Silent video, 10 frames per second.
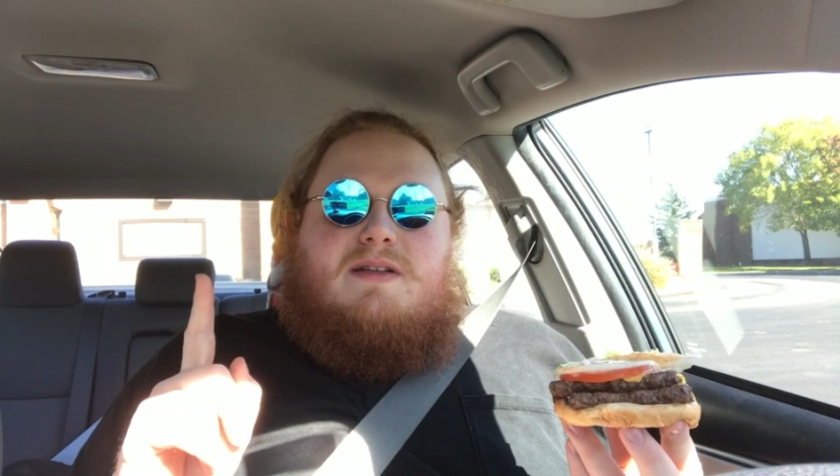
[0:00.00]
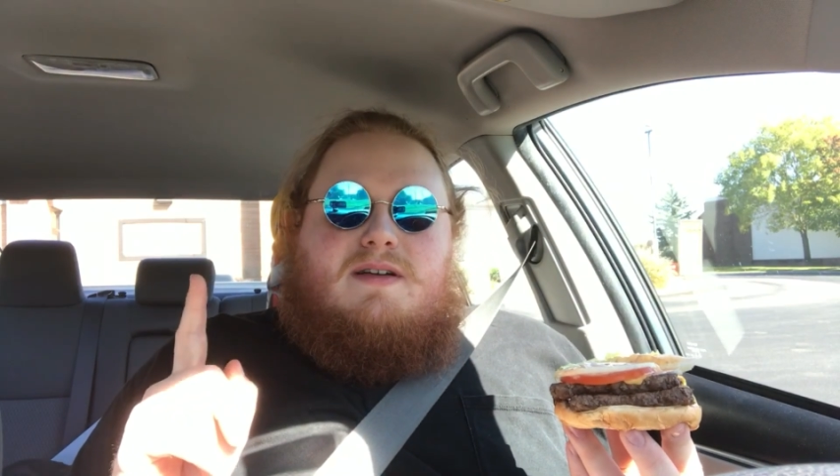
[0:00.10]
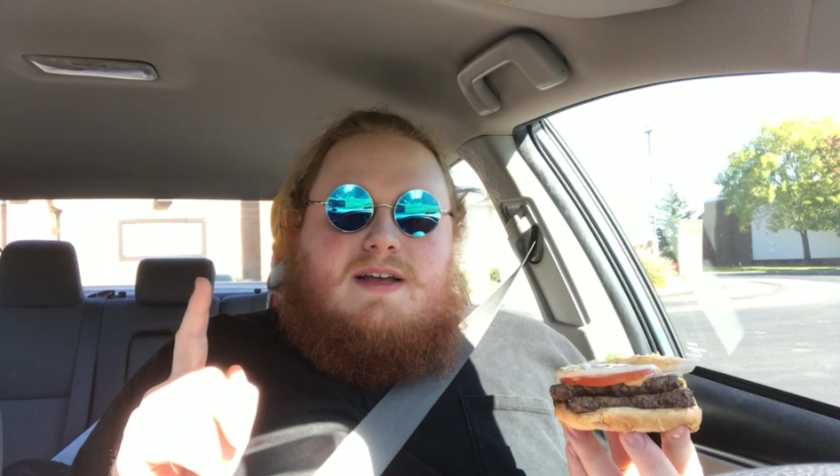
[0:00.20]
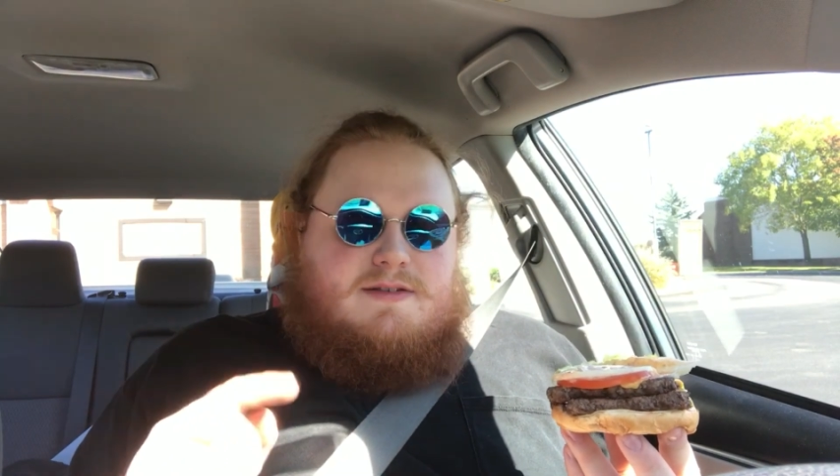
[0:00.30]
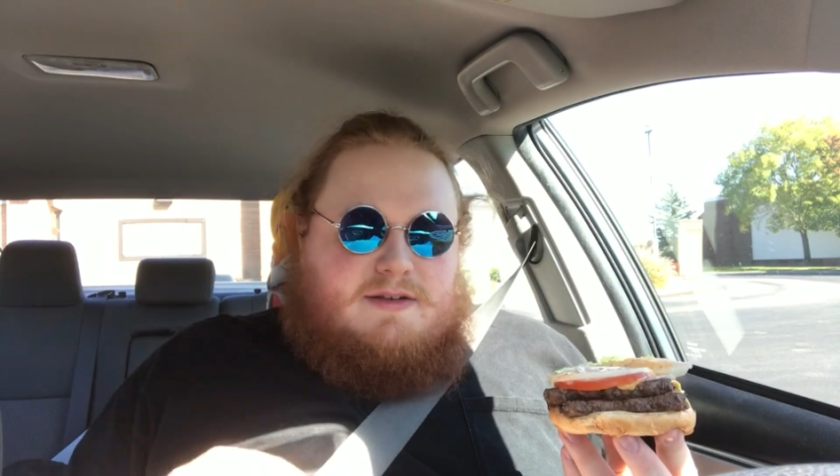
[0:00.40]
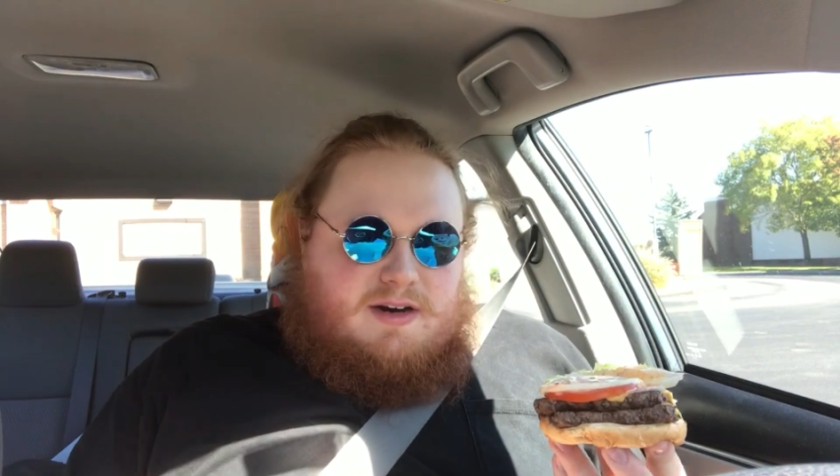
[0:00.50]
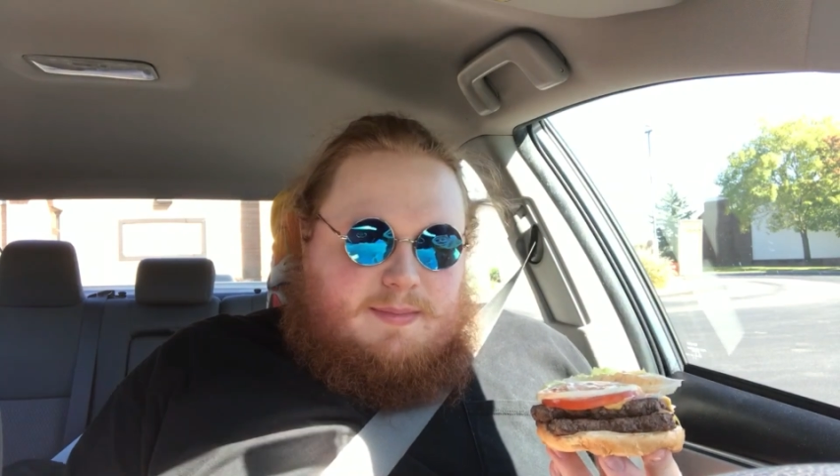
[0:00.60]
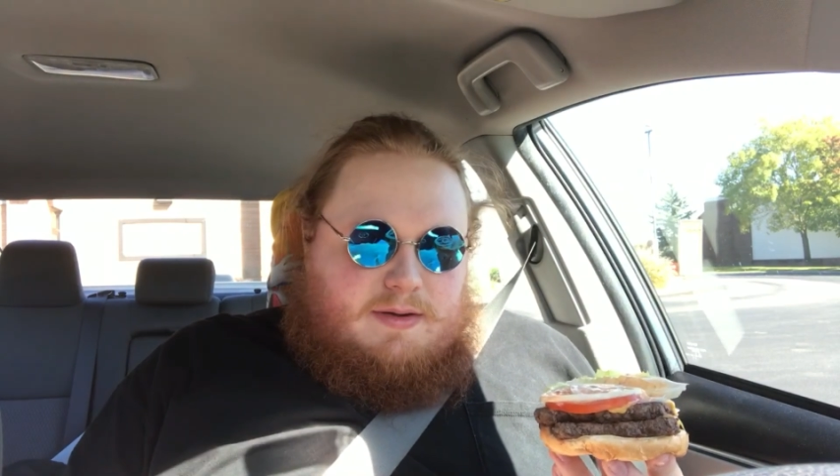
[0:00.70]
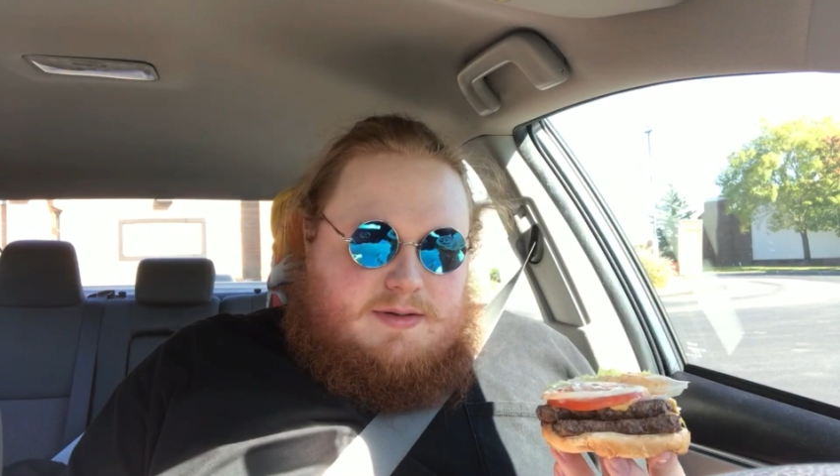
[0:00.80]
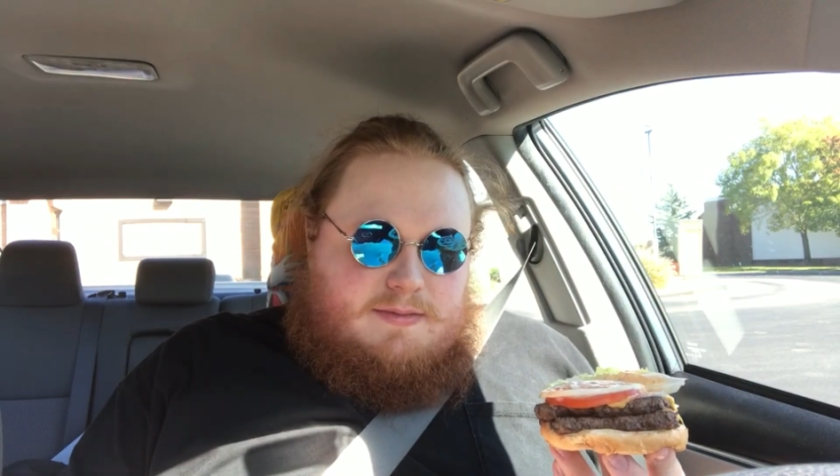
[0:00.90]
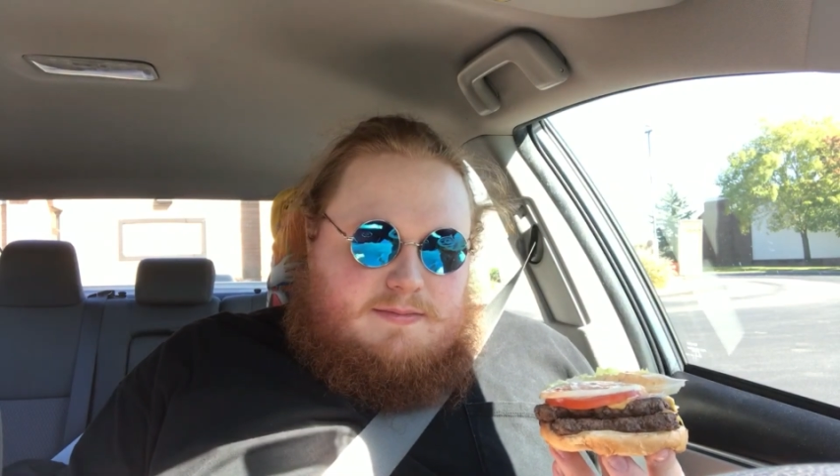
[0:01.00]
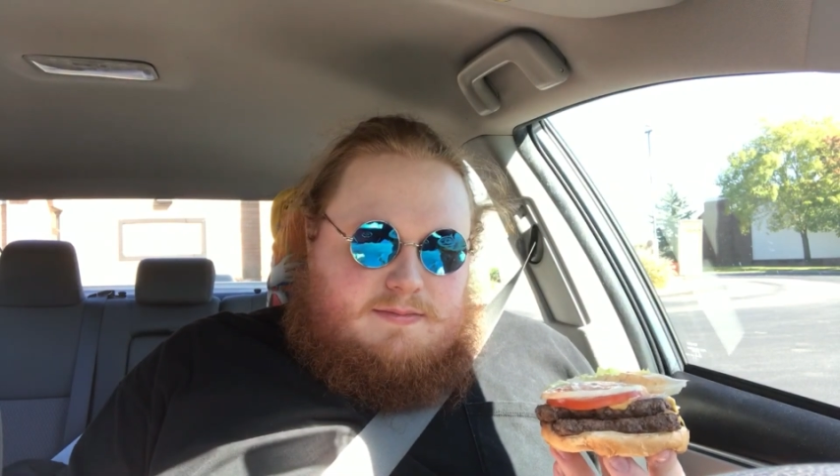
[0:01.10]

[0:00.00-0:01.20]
a little hesitant about.